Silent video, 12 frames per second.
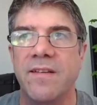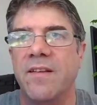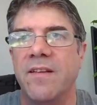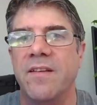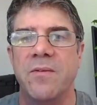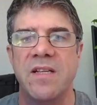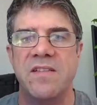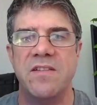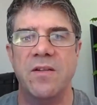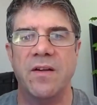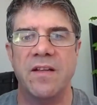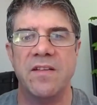there is,
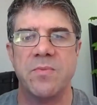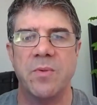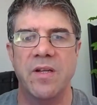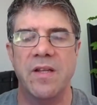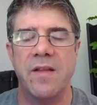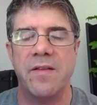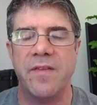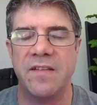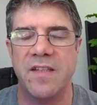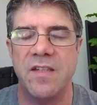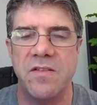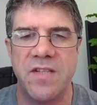you know, it's one of the things
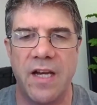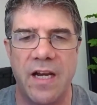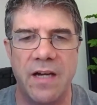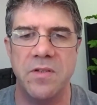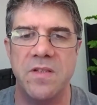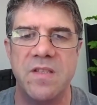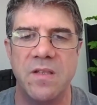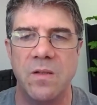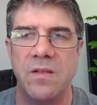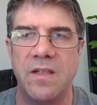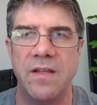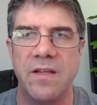they used Harvard to
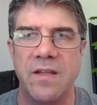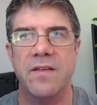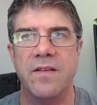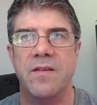look at the,